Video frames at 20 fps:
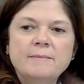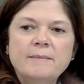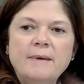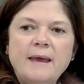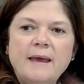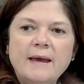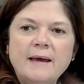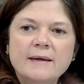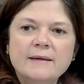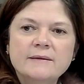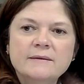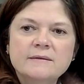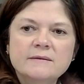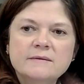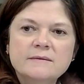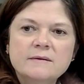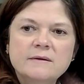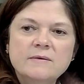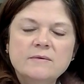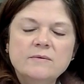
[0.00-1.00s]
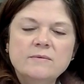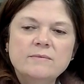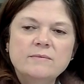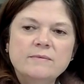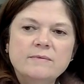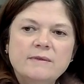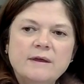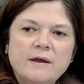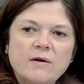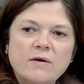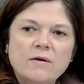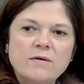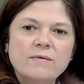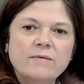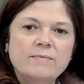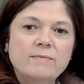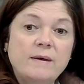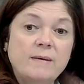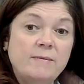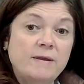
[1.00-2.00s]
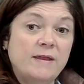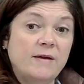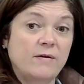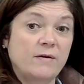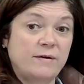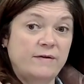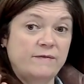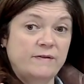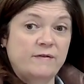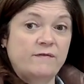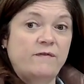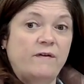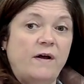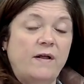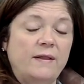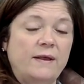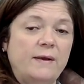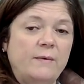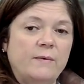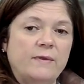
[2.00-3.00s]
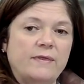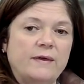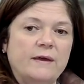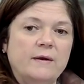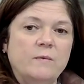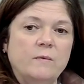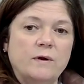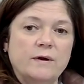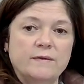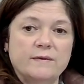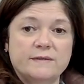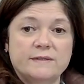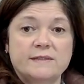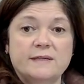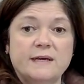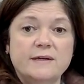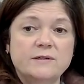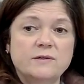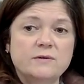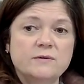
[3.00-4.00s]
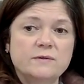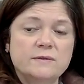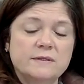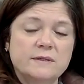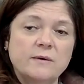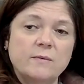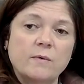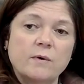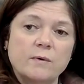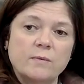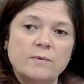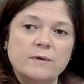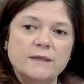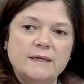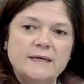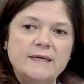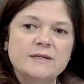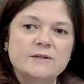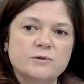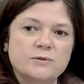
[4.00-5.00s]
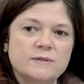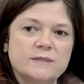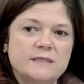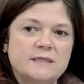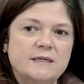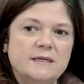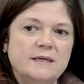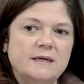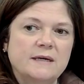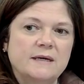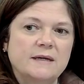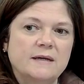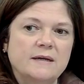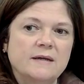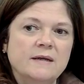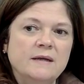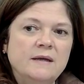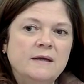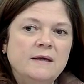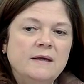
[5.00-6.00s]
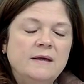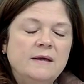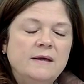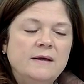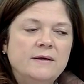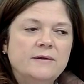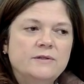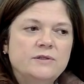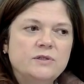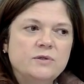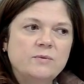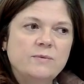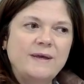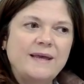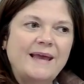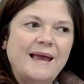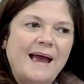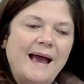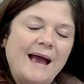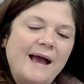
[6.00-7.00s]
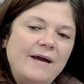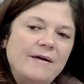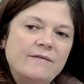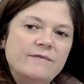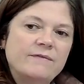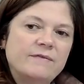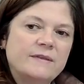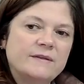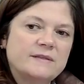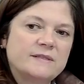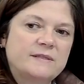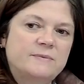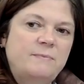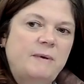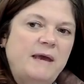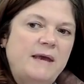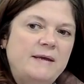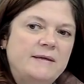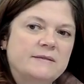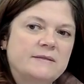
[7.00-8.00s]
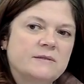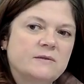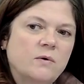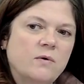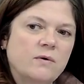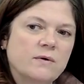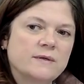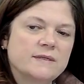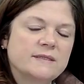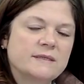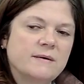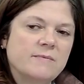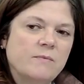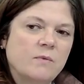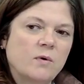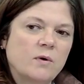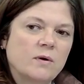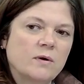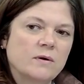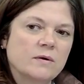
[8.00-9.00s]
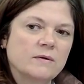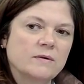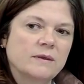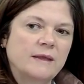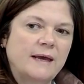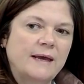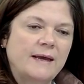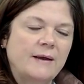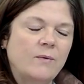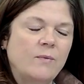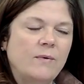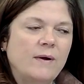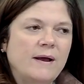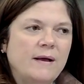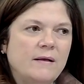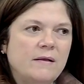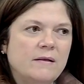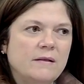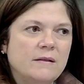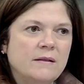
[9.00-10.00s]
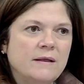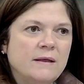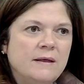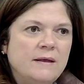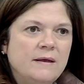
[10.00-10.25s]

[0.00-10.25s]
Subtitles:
And they're even falling within one of the sectors that we're really interested in. Mm-hmm. Do we have the space, or is it more like, well,